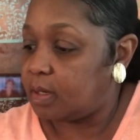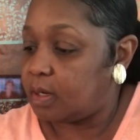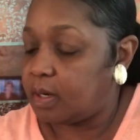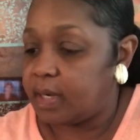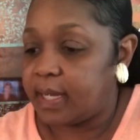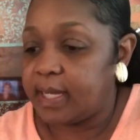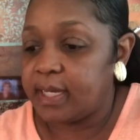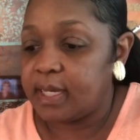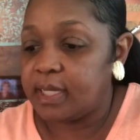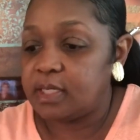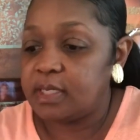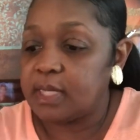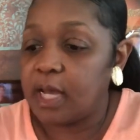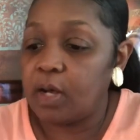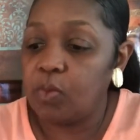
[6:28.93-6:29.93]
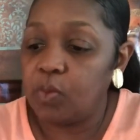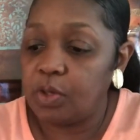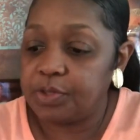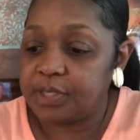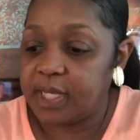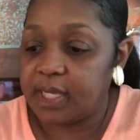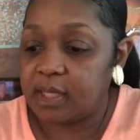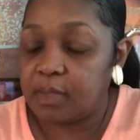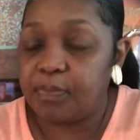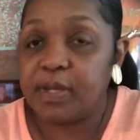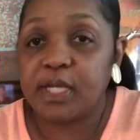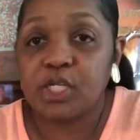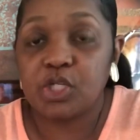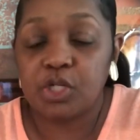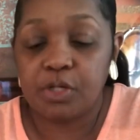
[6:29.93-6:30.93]
All right, and now we'll take the
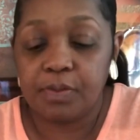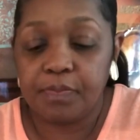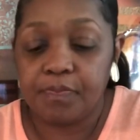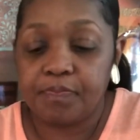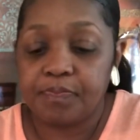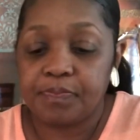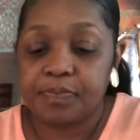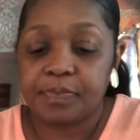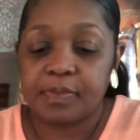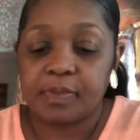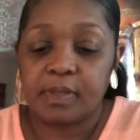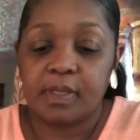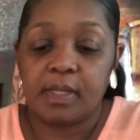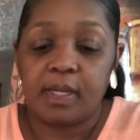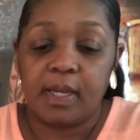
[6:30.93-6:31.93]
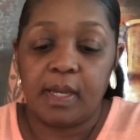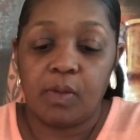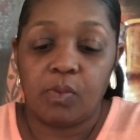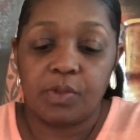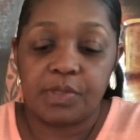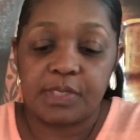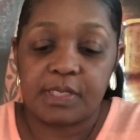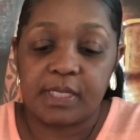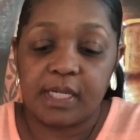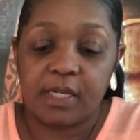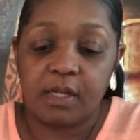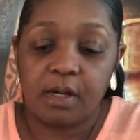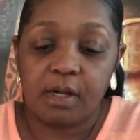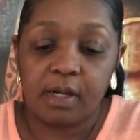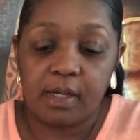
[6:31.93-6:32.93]
picture and we'll stick
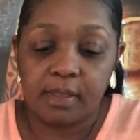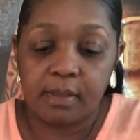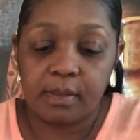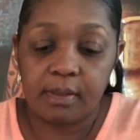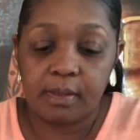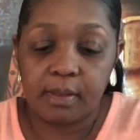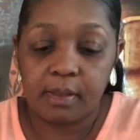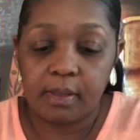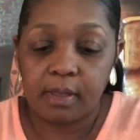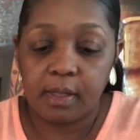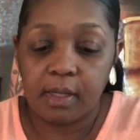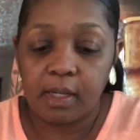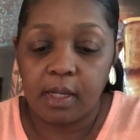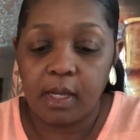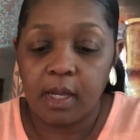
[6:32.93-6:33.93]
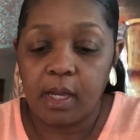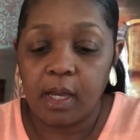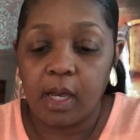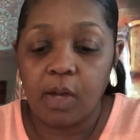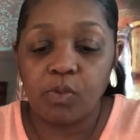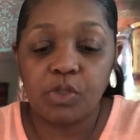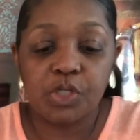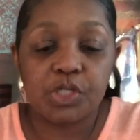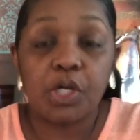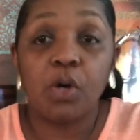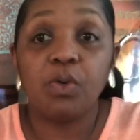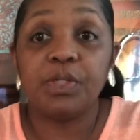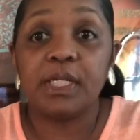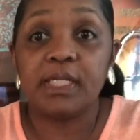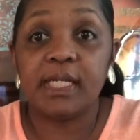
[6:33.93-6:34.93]
it on, and we'll just
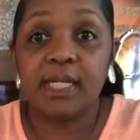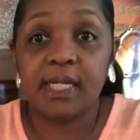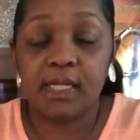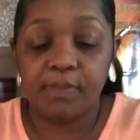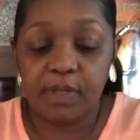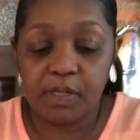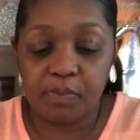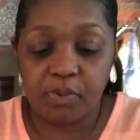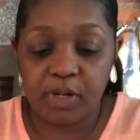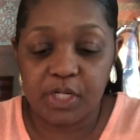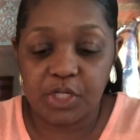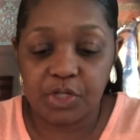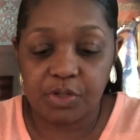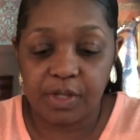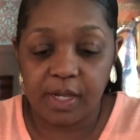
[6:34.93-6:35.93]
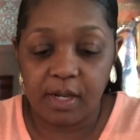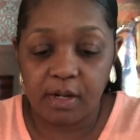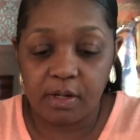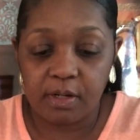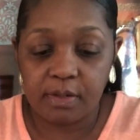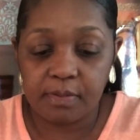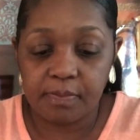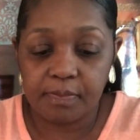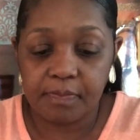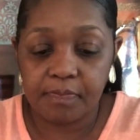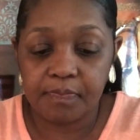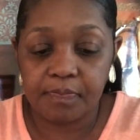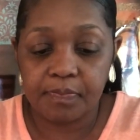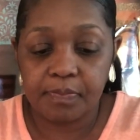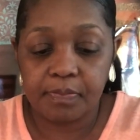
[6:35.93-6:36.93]
hold a little bit of pressure there
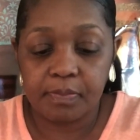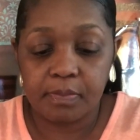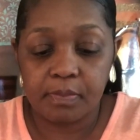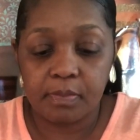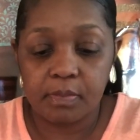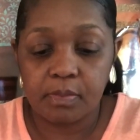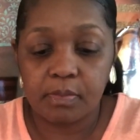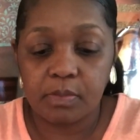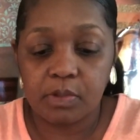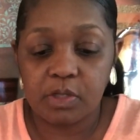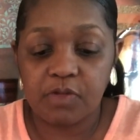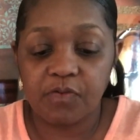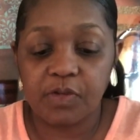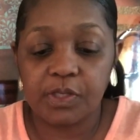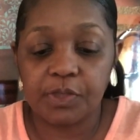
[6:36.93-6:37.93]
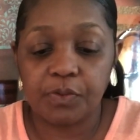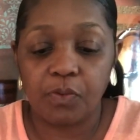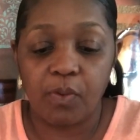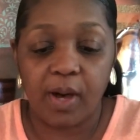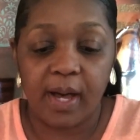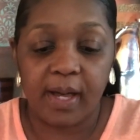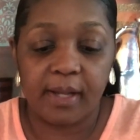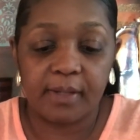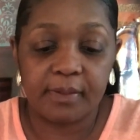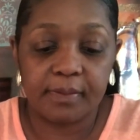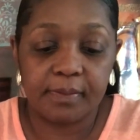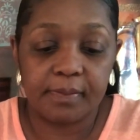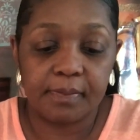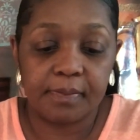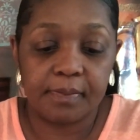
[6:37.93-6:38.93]
just for a little while.